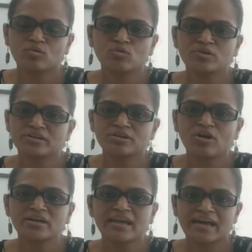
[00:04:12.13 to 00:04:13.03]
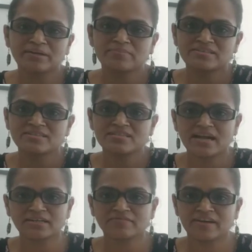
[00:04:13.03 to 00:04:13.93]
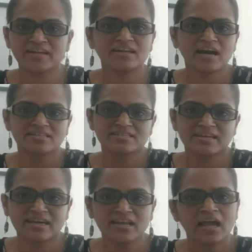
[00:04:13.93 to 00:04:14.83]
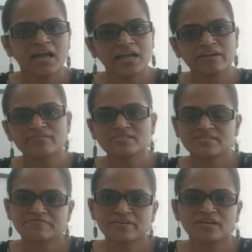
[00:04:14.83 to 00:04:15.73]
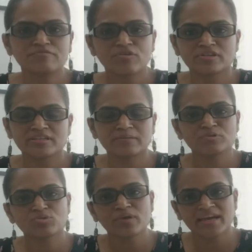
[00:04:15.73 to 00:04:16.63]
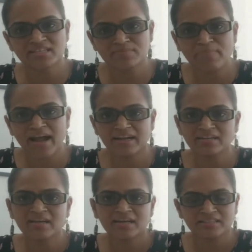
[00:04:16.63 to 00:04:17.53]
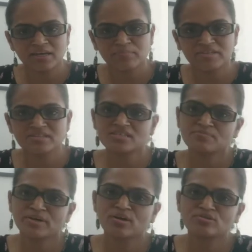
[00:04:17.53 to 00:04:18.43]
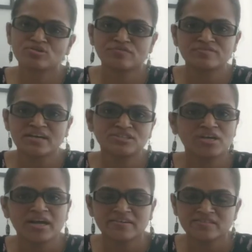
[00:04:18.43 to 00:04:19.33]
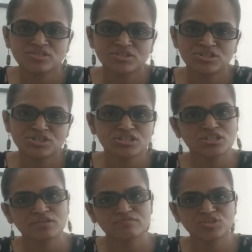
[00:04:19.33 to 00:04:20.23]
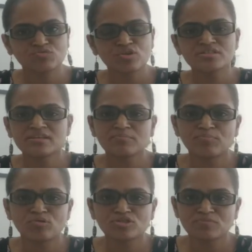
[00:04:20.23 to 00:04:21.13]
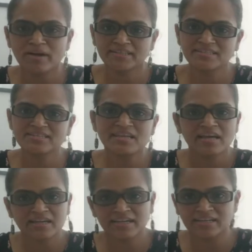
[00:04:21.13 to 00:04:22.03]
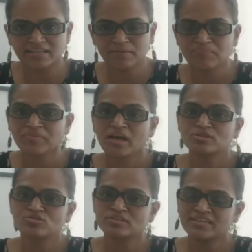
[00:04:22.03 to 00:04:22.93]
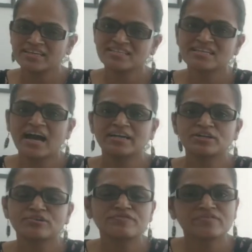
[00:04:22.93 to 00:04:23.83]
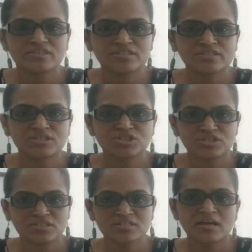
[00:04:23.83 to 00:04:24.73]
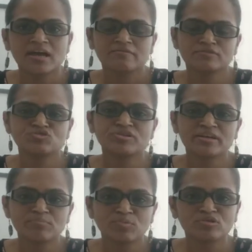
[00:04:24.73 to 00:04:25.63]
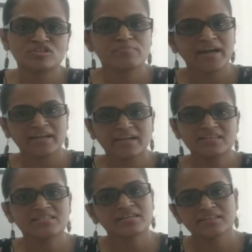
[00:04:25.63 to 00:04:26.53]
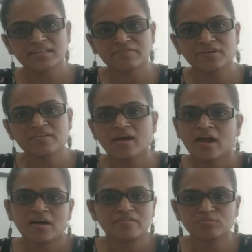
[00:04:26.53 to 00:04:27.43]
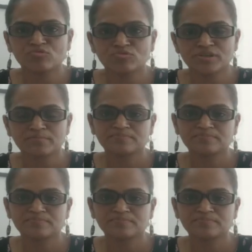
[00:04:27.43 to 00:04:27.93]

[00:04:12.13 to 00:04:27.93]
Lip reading: who did not carry business at a very large scale, it was difficult for them to expand their business because of such restrictions which was imposed by this guild. So these kind of restrictions which were imposed by guilds, they were removed.